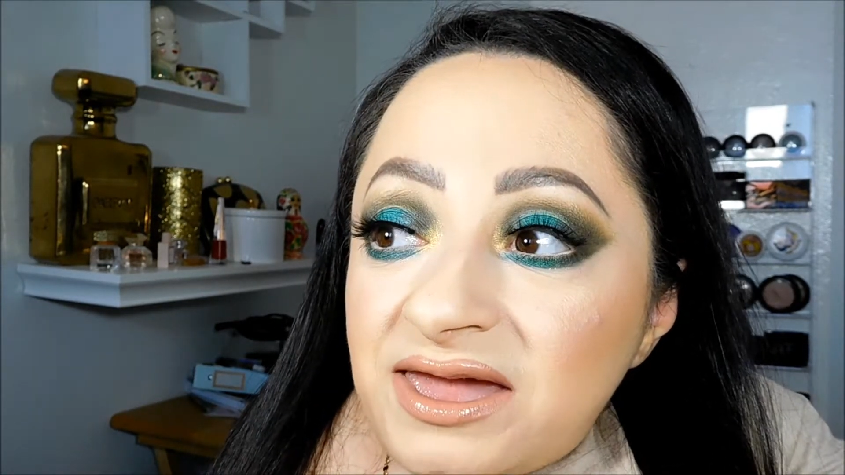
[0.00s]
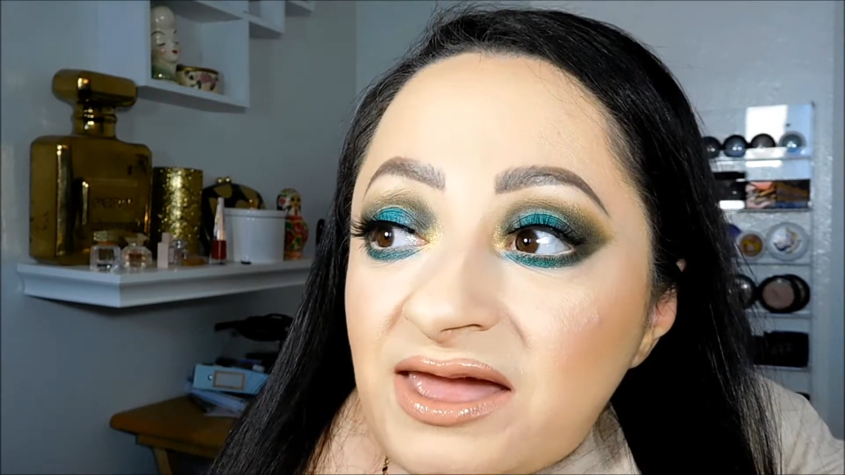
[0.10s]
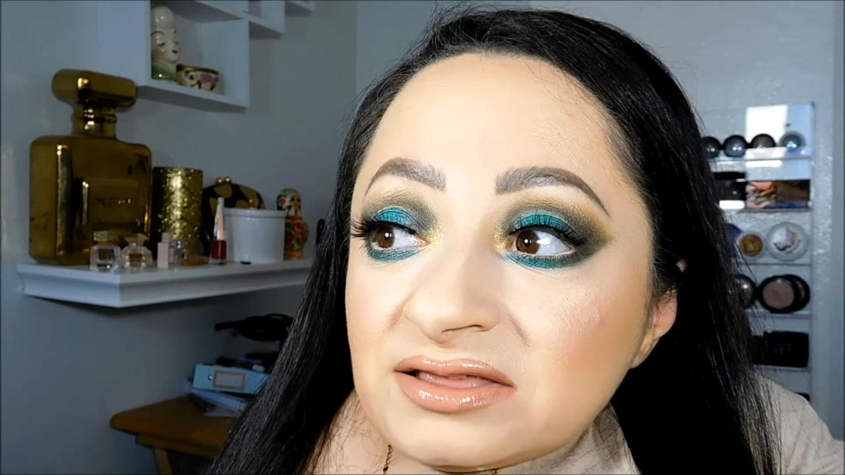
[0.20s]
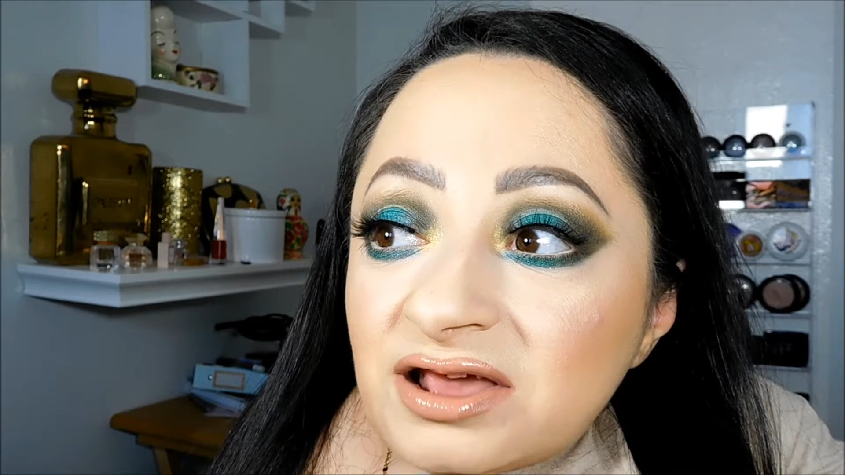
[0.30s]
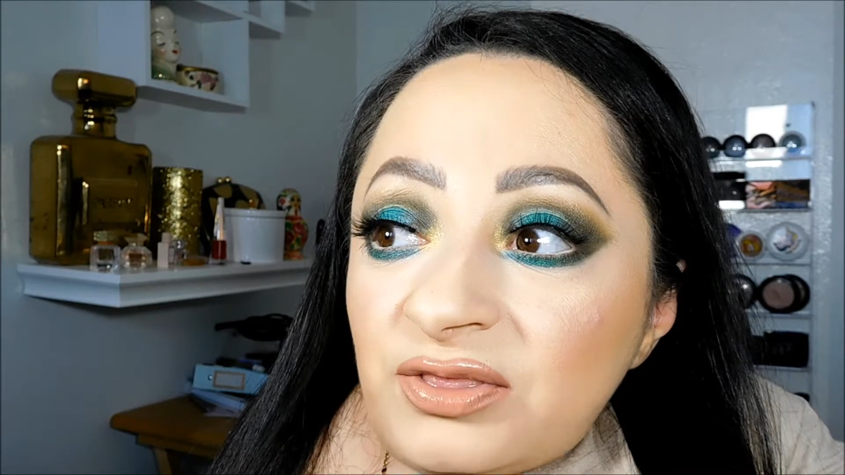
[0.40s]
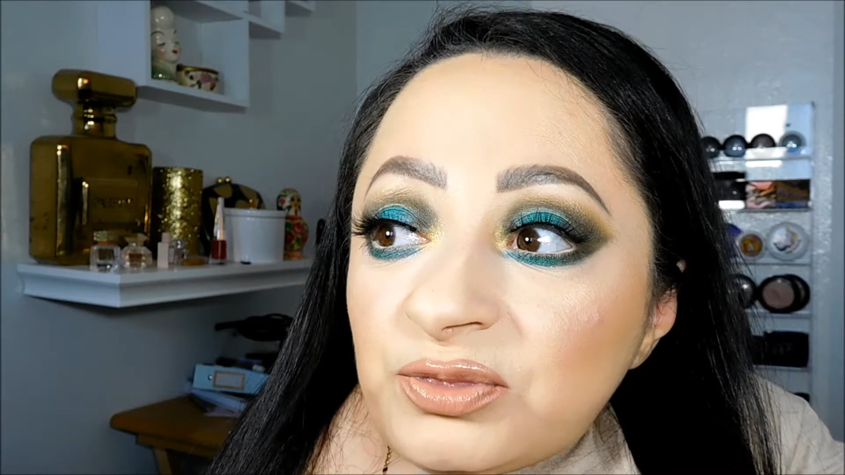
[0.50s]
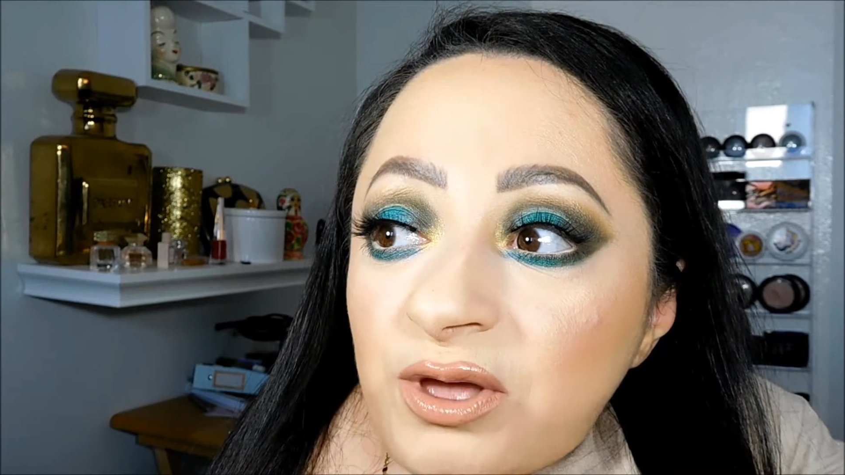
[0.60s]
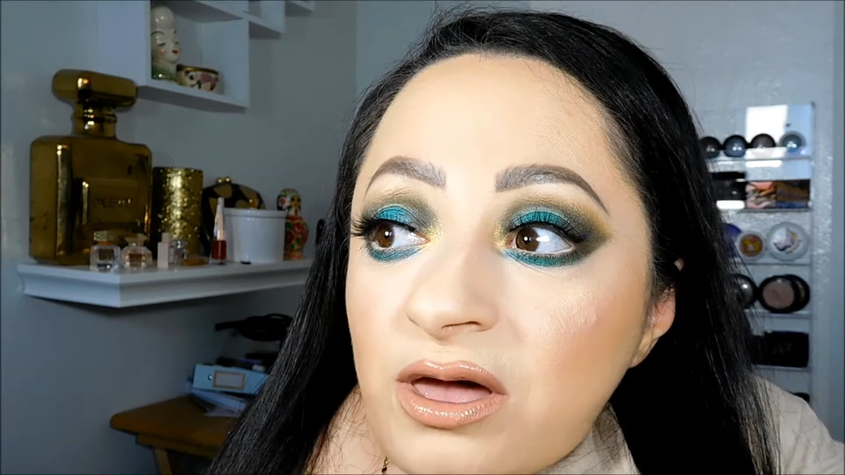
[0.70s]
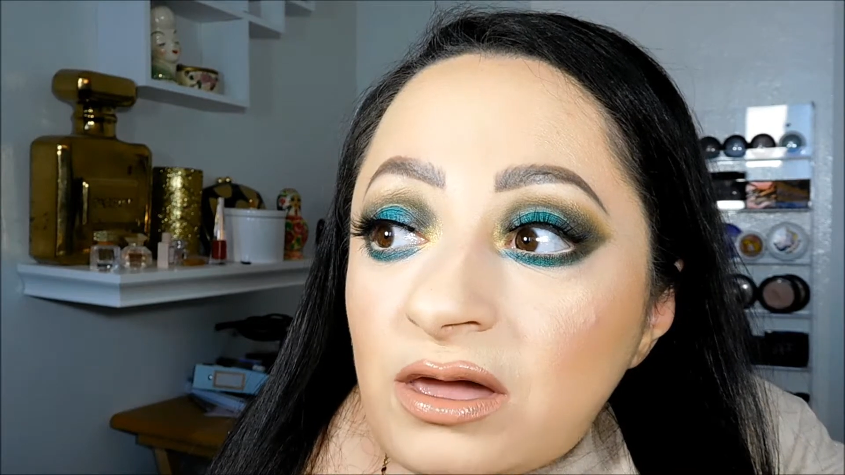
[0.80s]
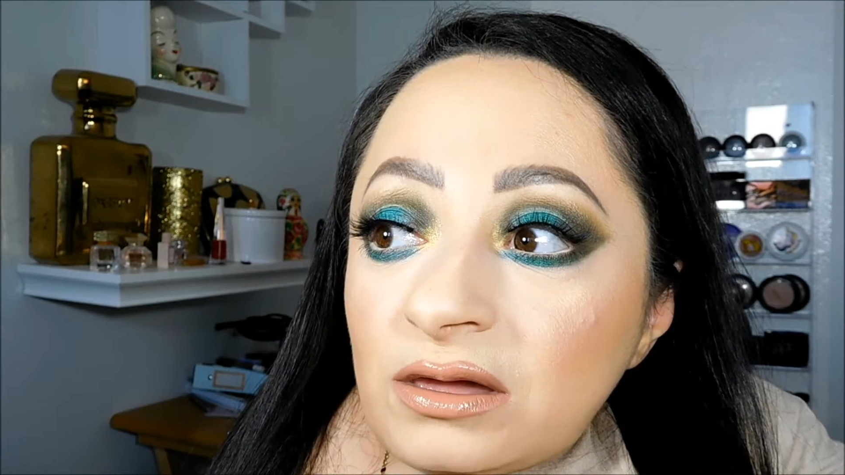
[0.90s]
and I
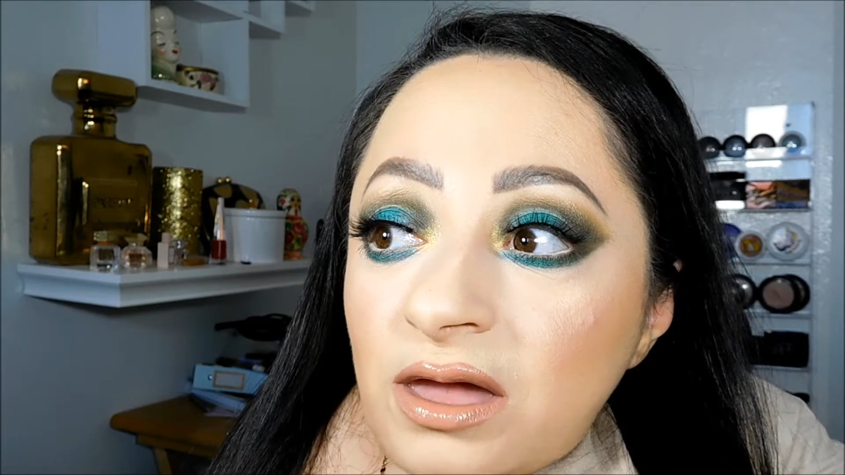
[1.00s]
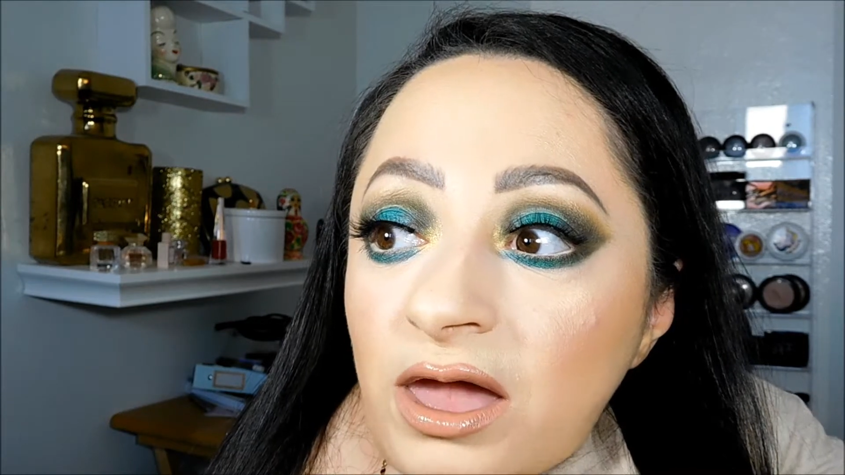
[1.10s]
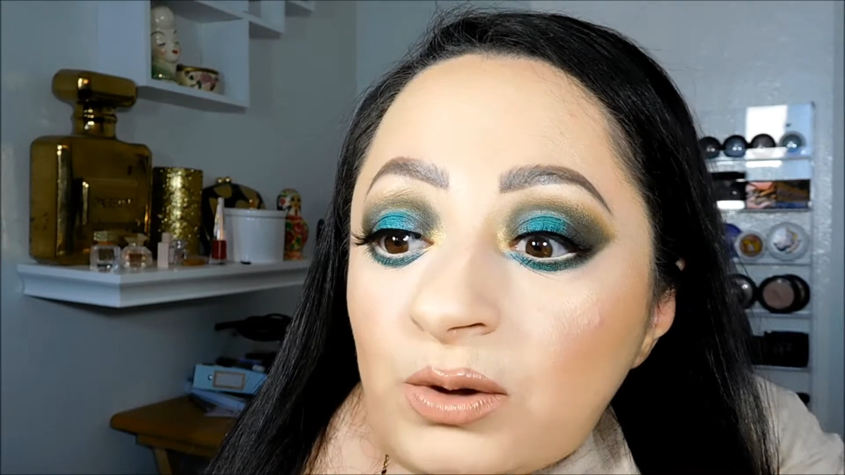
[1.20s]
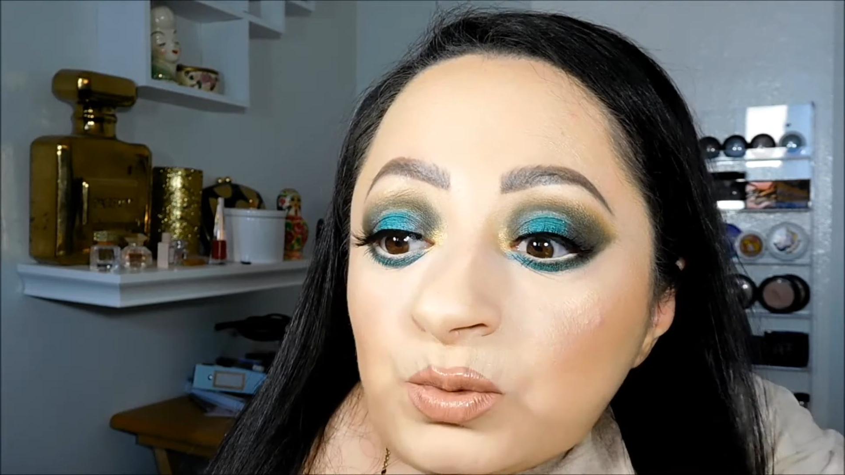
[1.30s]
thought I